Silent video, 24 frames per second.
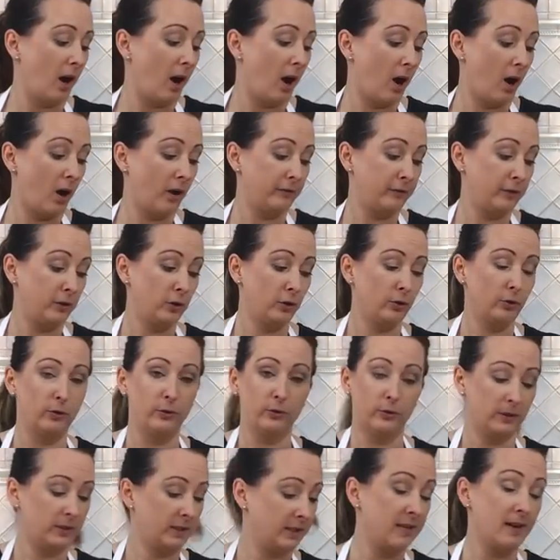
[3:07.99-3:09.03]
I've
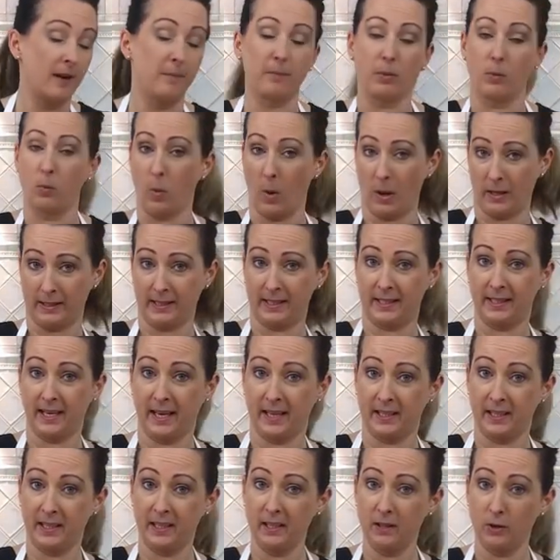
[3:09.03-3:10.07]
used number one
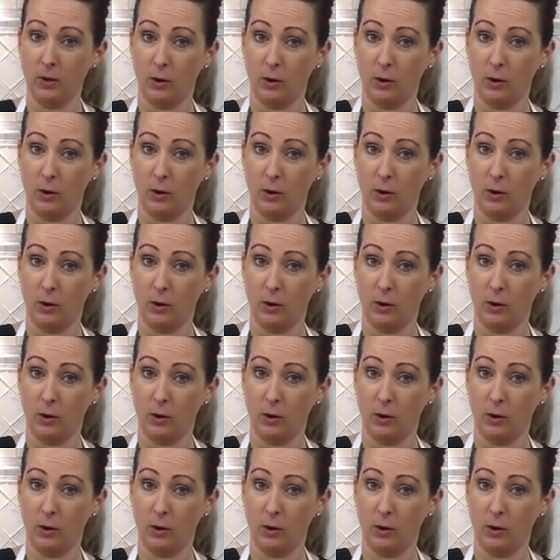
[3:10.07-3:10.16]
setting